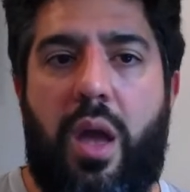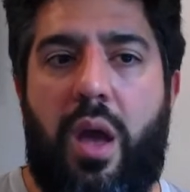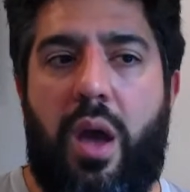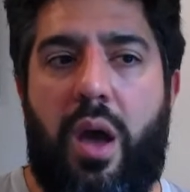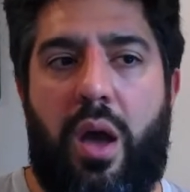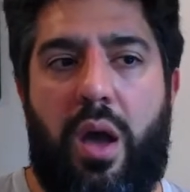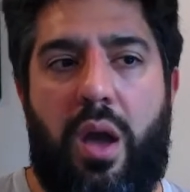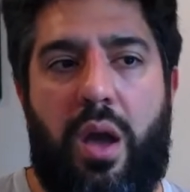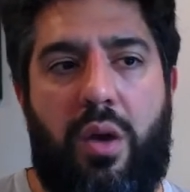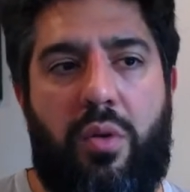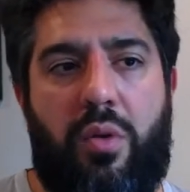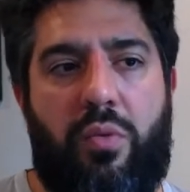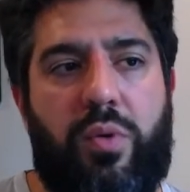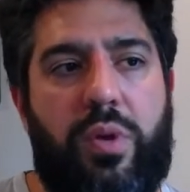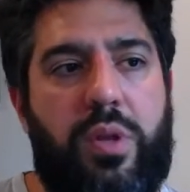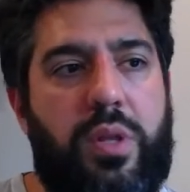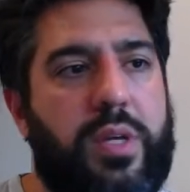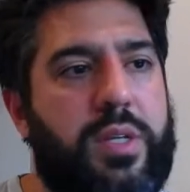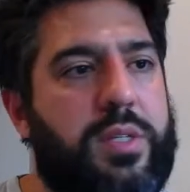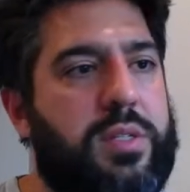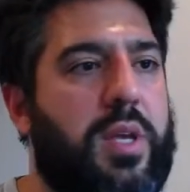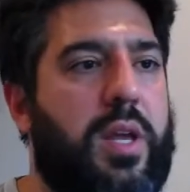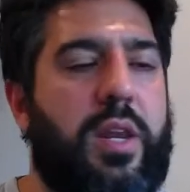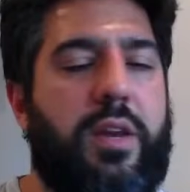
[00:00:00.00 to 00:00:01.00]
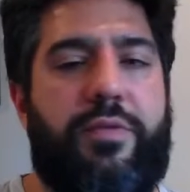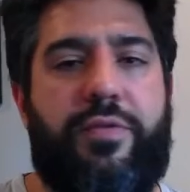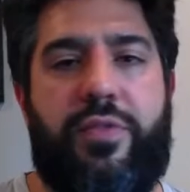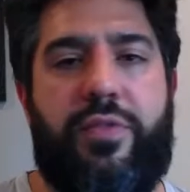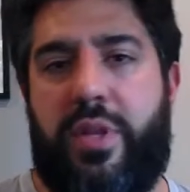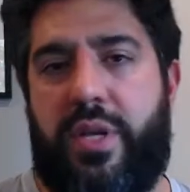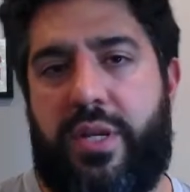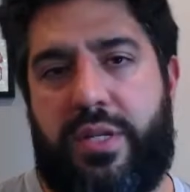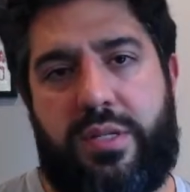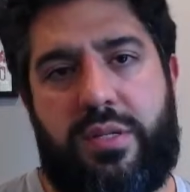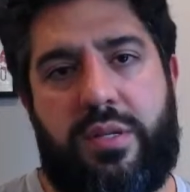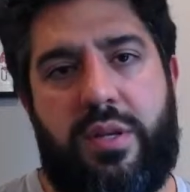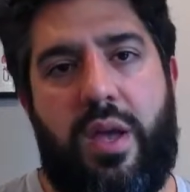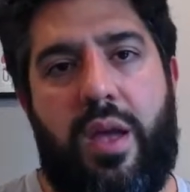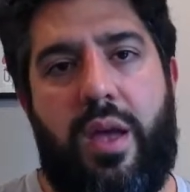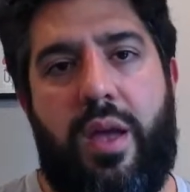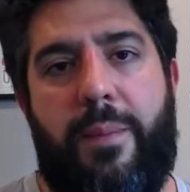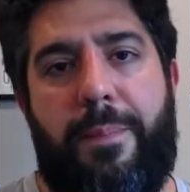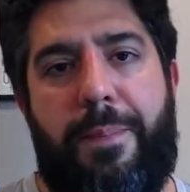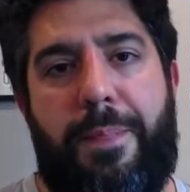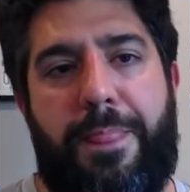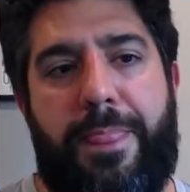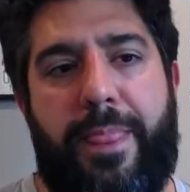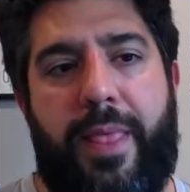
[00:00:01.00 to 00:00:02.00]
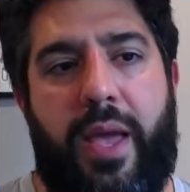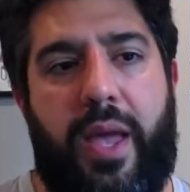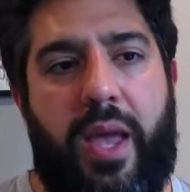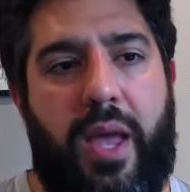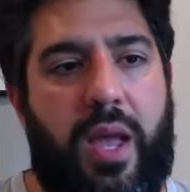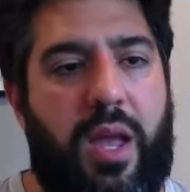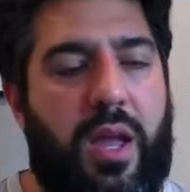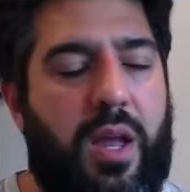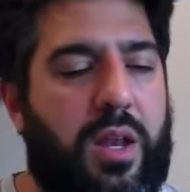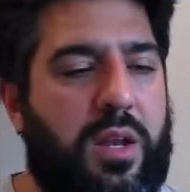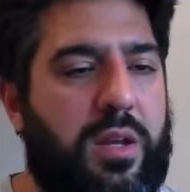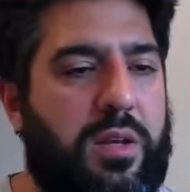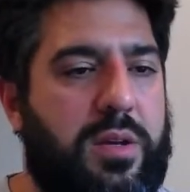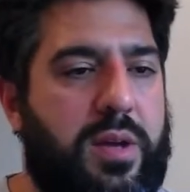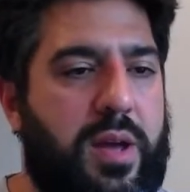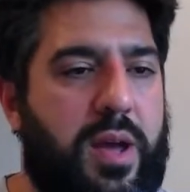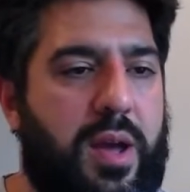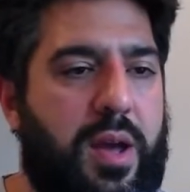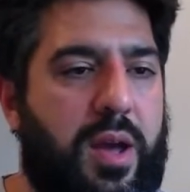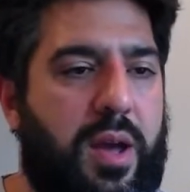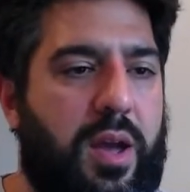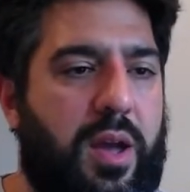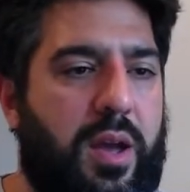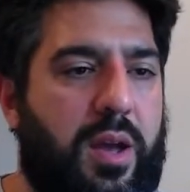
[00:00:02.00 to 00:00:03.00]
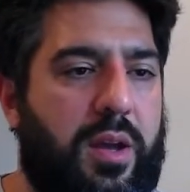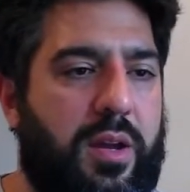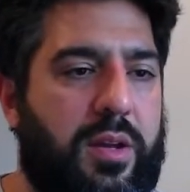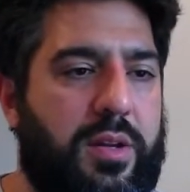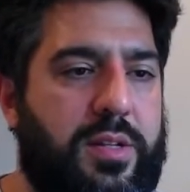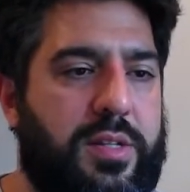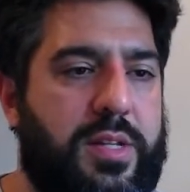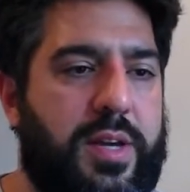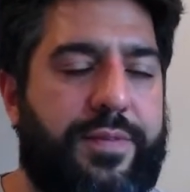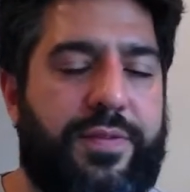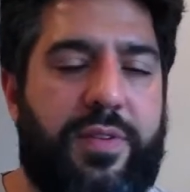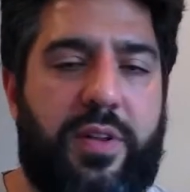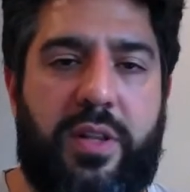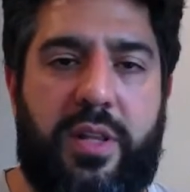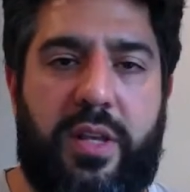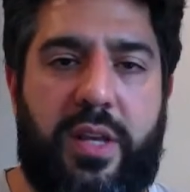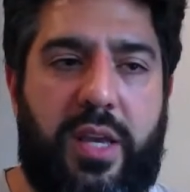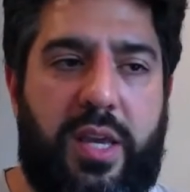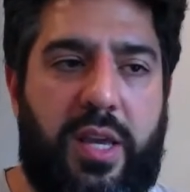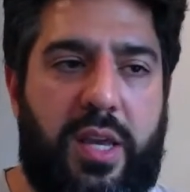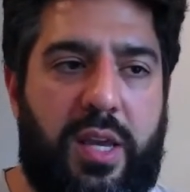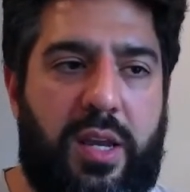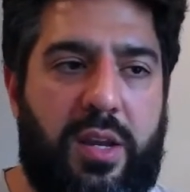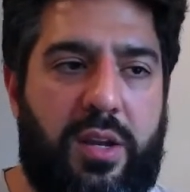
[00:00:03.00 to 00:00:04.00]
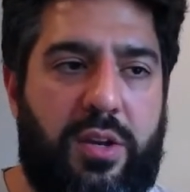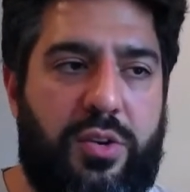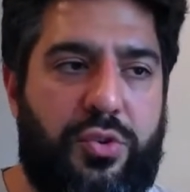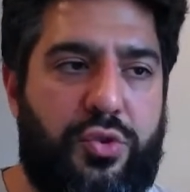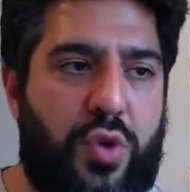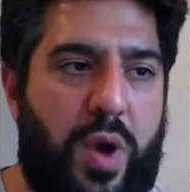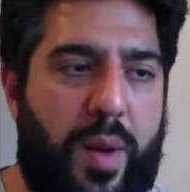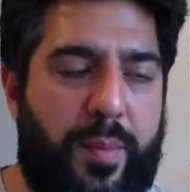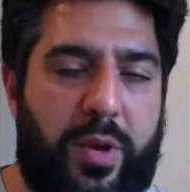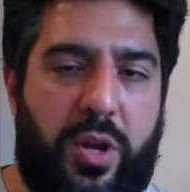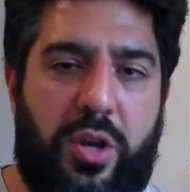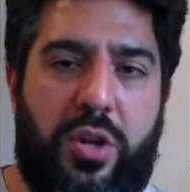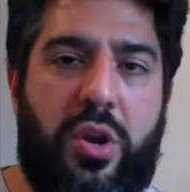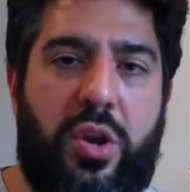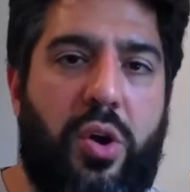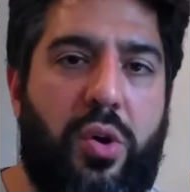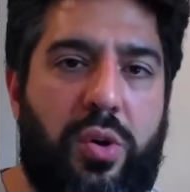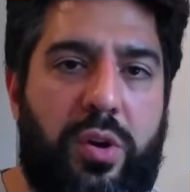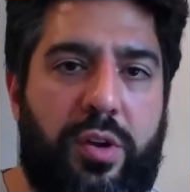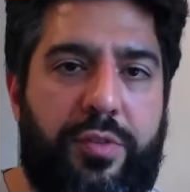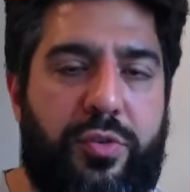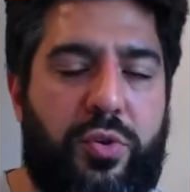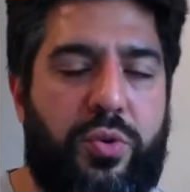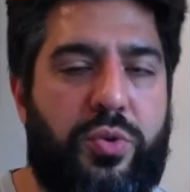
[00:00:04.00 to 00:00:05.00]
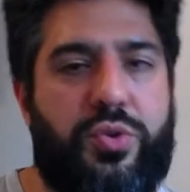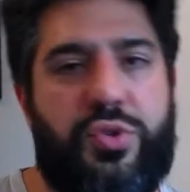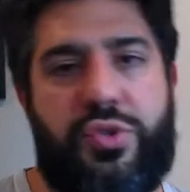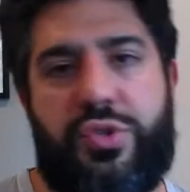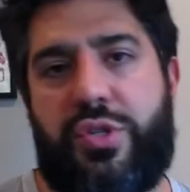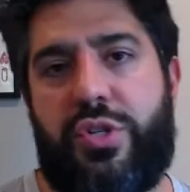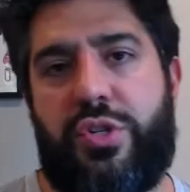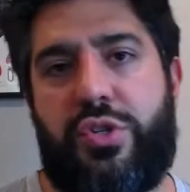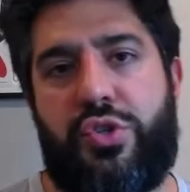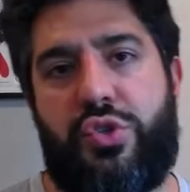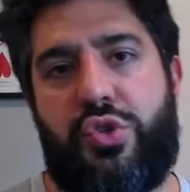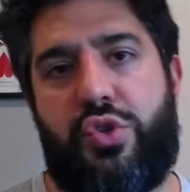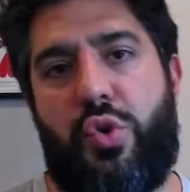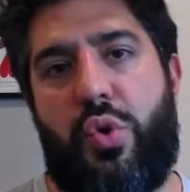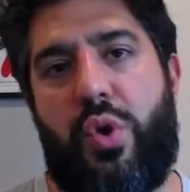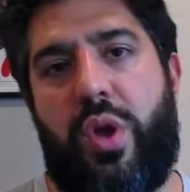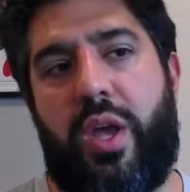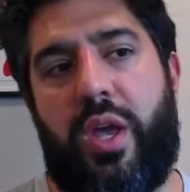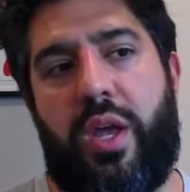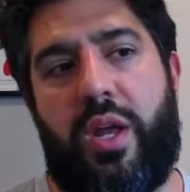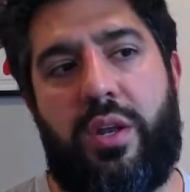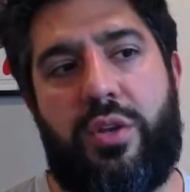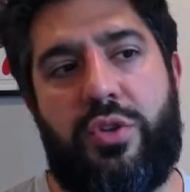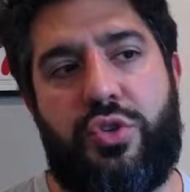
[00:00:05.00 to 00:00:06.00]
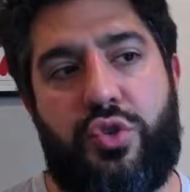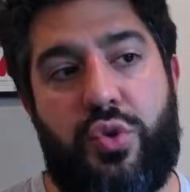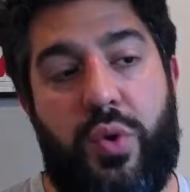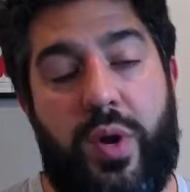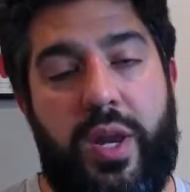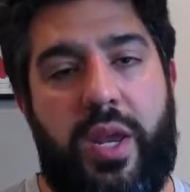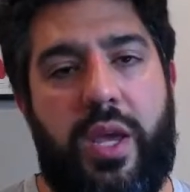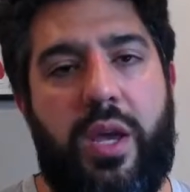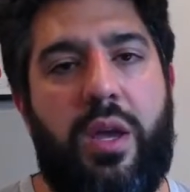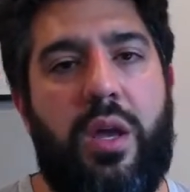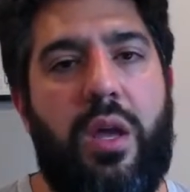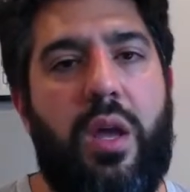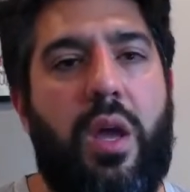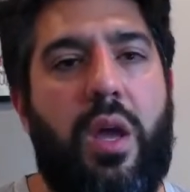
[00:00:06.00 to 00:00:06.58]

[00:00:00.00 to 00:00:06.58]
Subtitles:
Really excited for this, and definitely drop me a note if you're interested in joining.